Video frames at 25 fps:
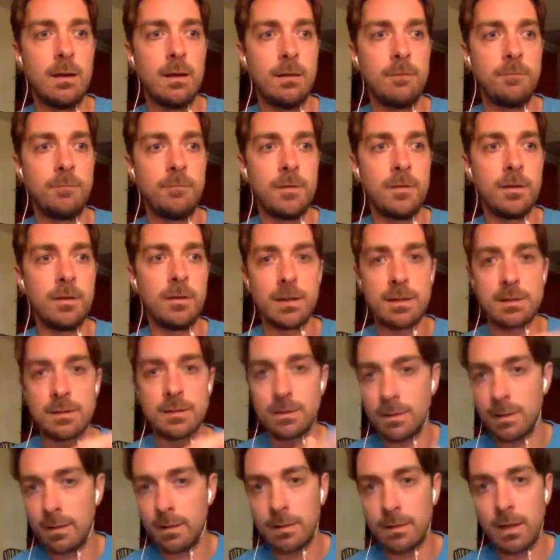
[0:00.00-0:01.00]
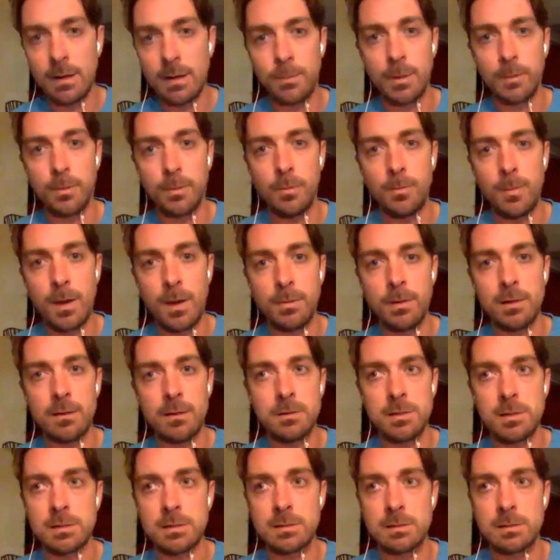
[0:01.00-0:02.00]
I feel like a lot of people maybe
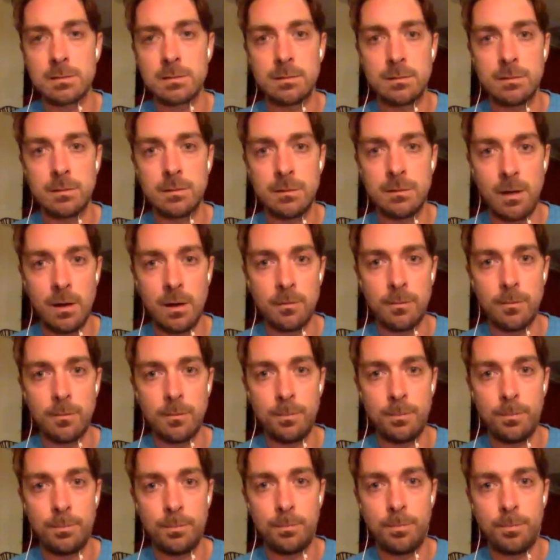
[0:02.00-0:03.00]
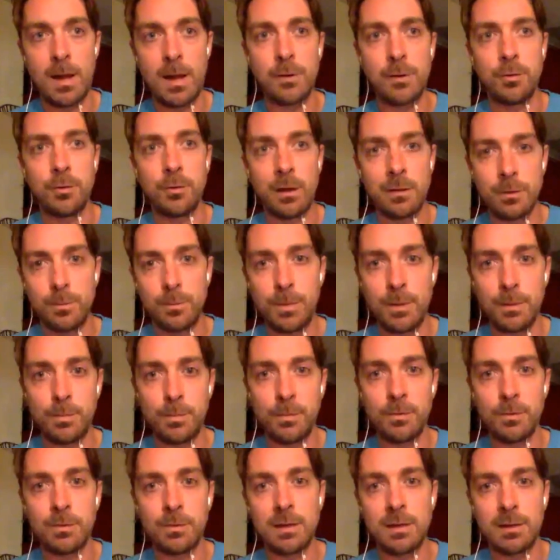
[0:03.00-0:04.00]
are just, you know, buying what other
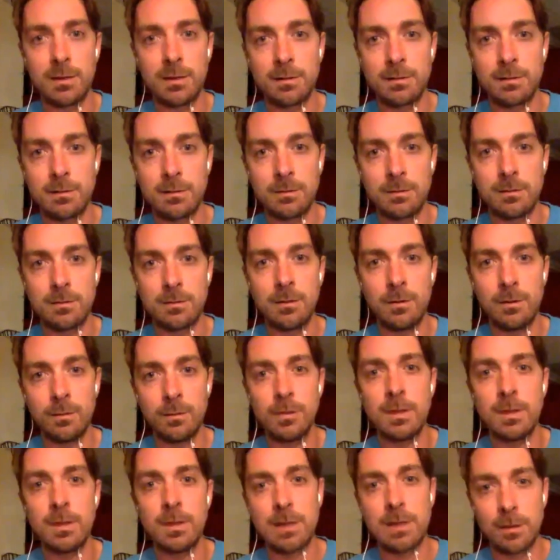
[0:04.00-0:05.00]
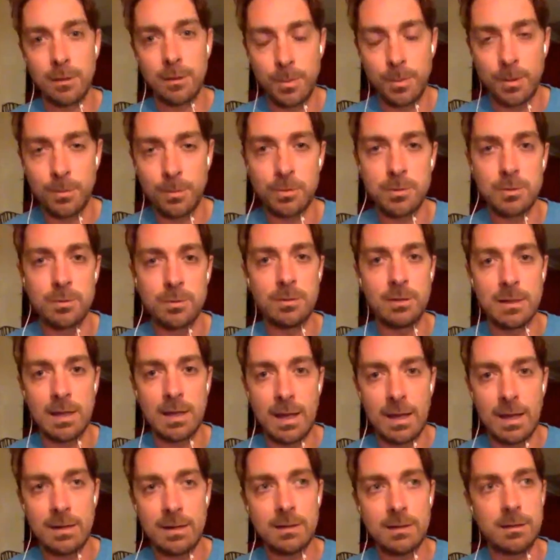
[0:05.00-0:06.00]
people think, or they see other people doing
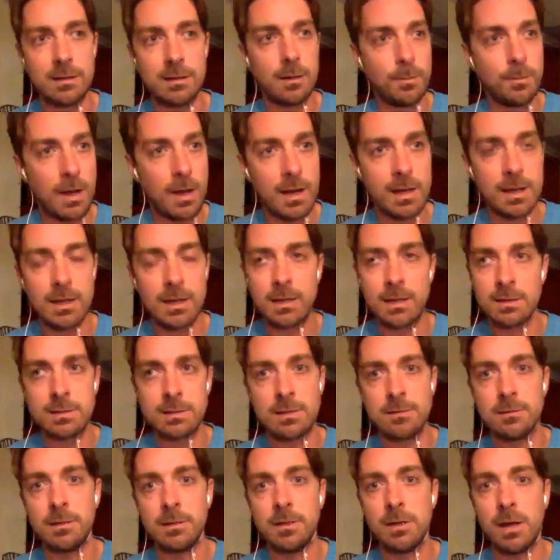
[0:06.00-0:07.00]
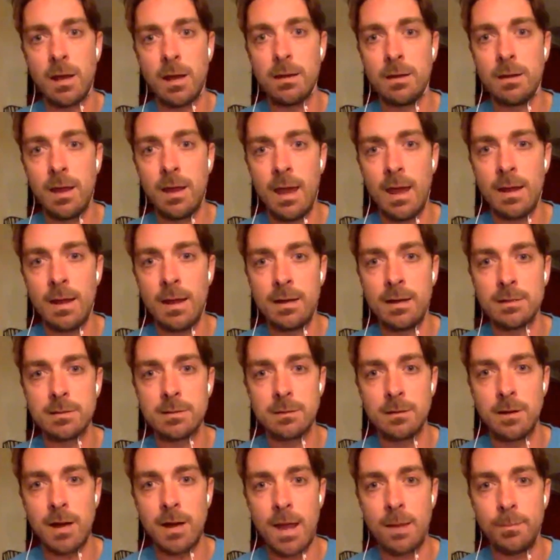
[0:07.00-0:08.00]
that and they're buying it, and it's really not adding
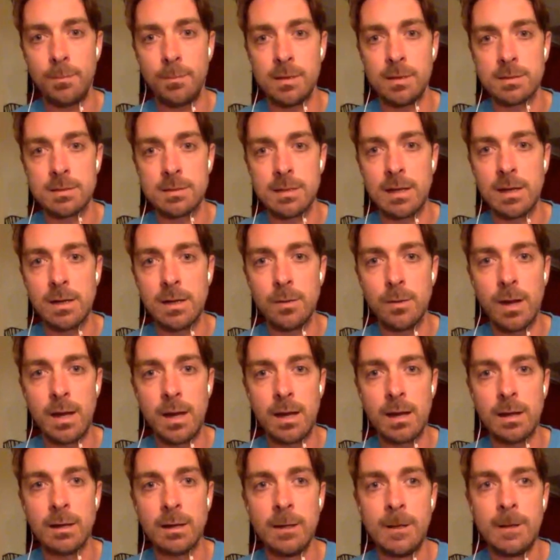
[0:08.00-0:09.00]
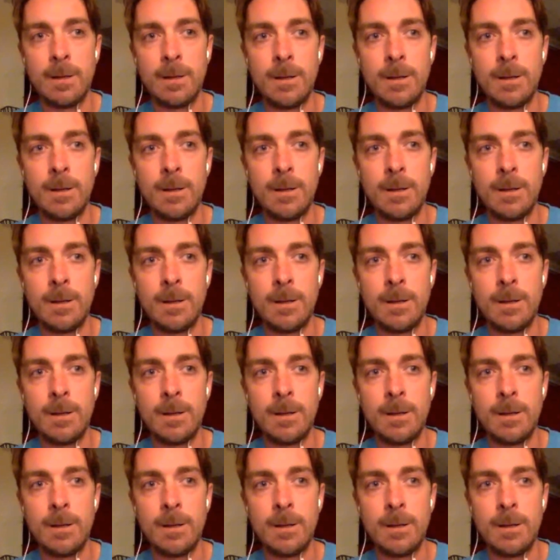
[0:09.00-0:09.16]
to their happiness in any way.